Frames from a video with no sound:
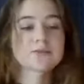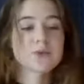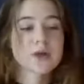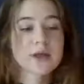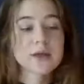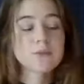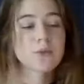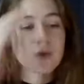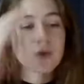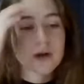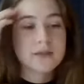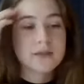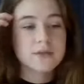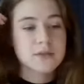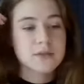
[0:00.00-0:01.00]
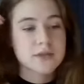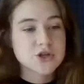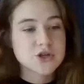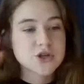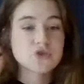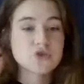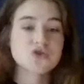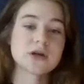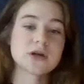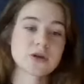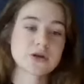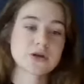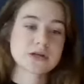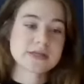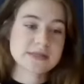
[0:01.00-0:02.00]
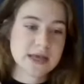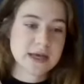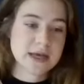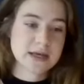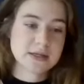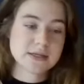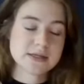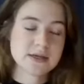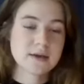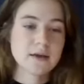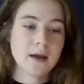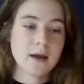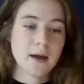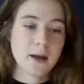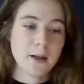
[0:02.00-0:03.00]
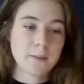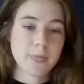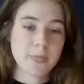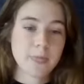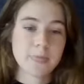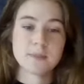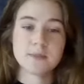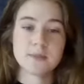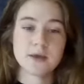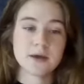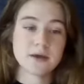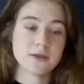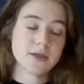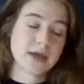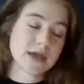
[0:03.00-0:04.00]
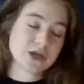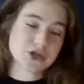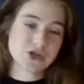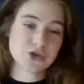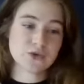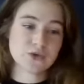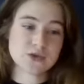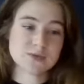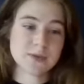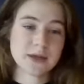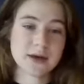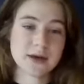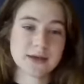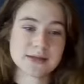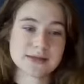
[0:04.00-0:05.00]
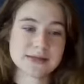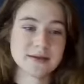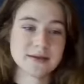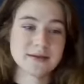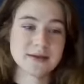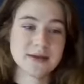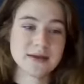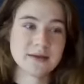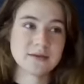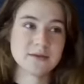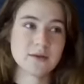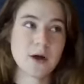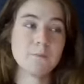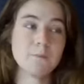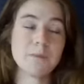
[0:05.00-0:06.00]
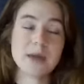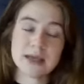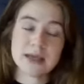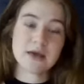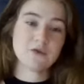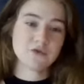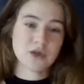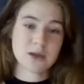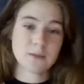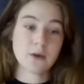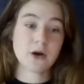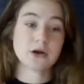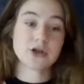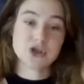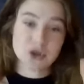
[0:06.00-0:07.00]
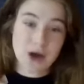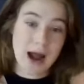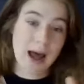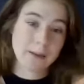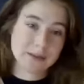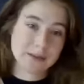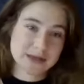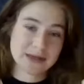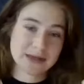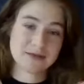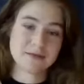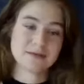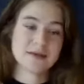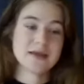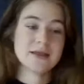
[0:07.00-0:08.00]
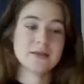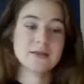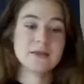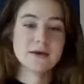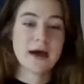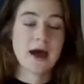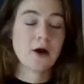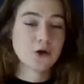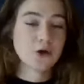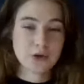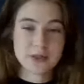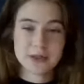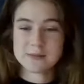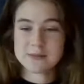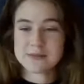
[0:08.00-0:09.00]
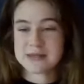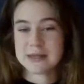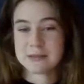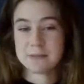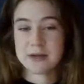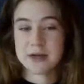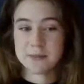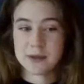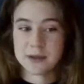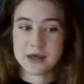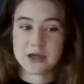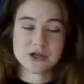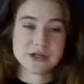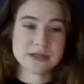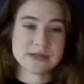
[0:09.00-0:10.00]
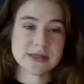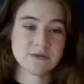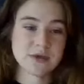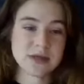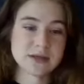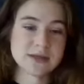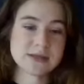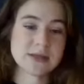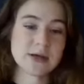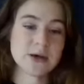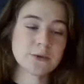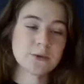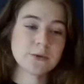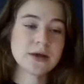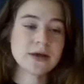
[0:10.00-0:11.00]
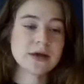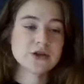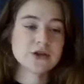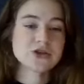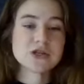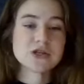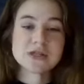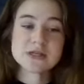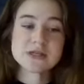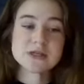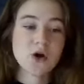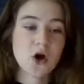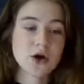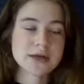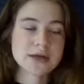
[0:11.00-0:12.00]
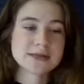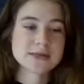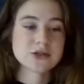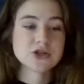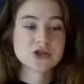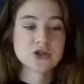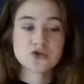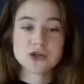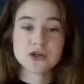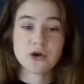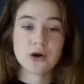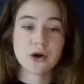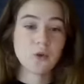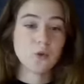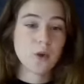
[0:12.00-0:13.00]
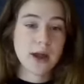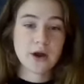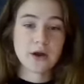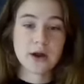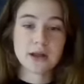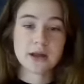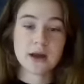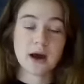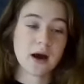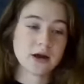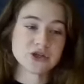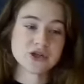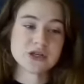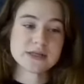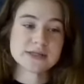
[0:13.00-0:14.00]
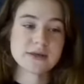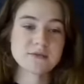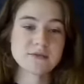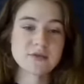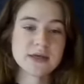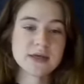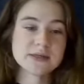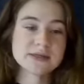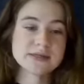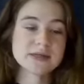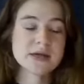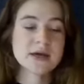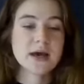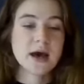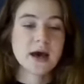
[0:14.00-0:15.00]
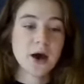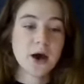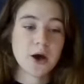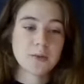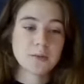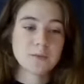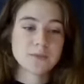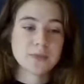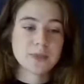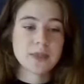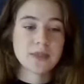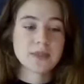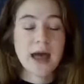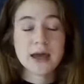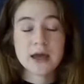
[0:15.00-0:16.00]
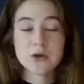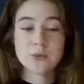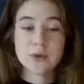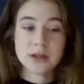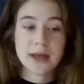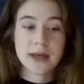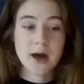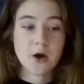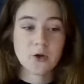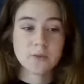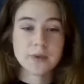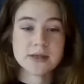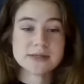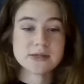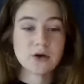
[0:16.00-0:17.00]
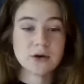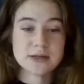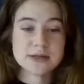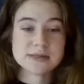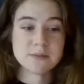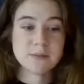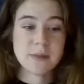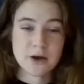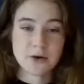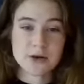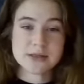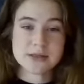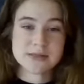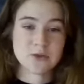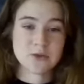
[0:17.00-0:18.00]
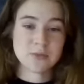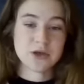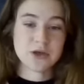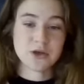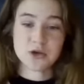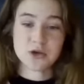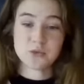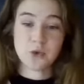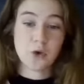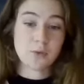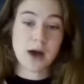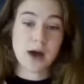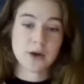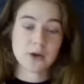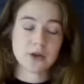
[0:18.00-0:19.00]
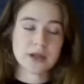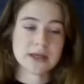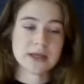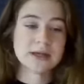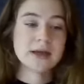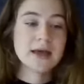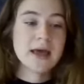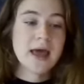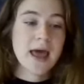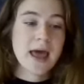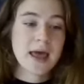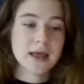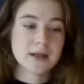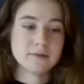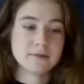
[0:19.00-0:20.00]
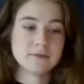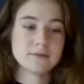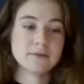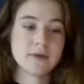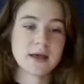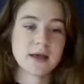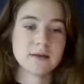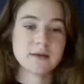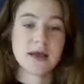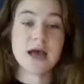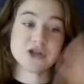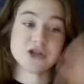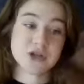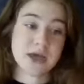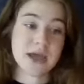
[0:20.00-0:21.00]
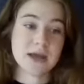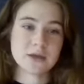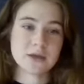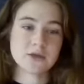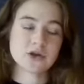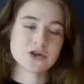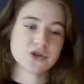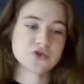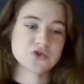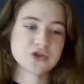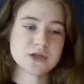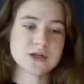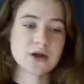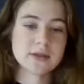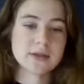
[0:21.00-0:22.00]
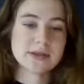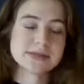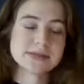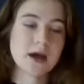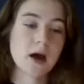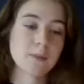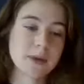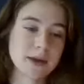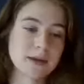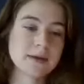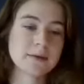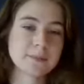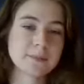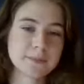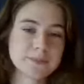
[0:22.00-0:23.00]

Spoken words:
really important that the children understand the issues, because many of them are trapped in the algorithms and the manipulations of it. So just as long as the children are aware and conscious of this, that can really help, as long as the parents are being a good role model and educating their children on this topic.